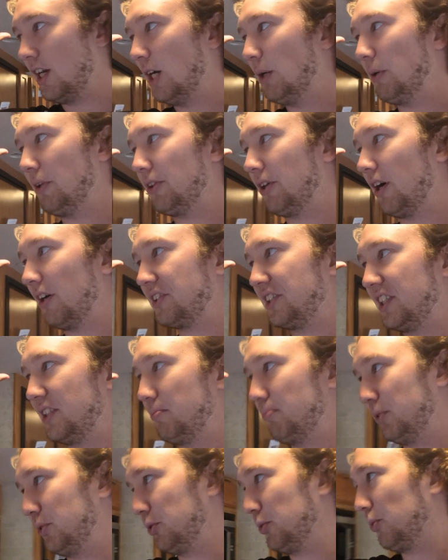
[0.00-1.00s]
We thought the
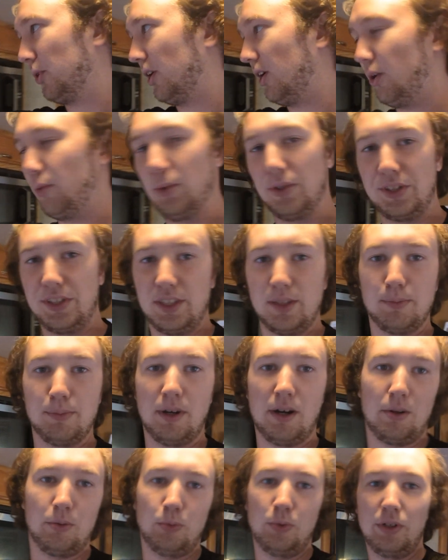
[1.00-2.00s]
blue wall with the
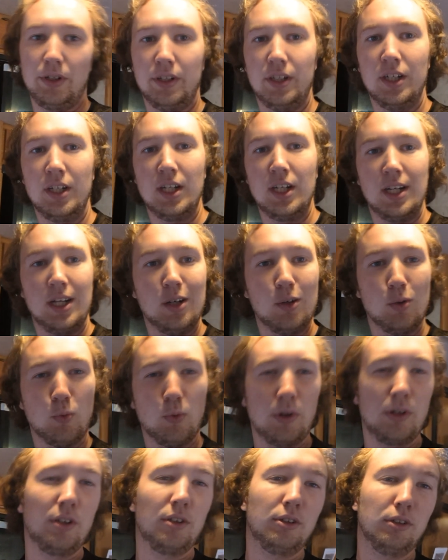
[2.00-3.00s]
brown wood
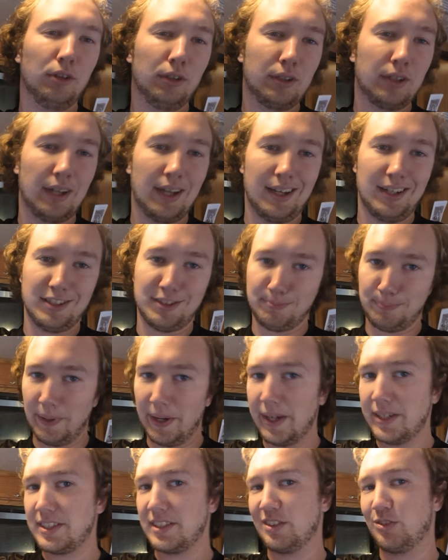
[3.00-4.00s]
wouldn't look as
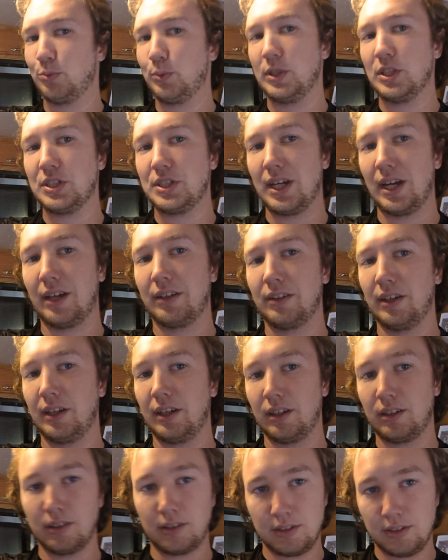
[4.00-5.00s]
best as if we just had
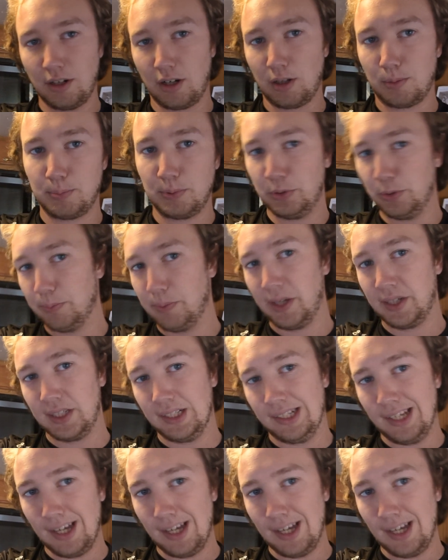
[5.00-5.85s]
like dark blue painted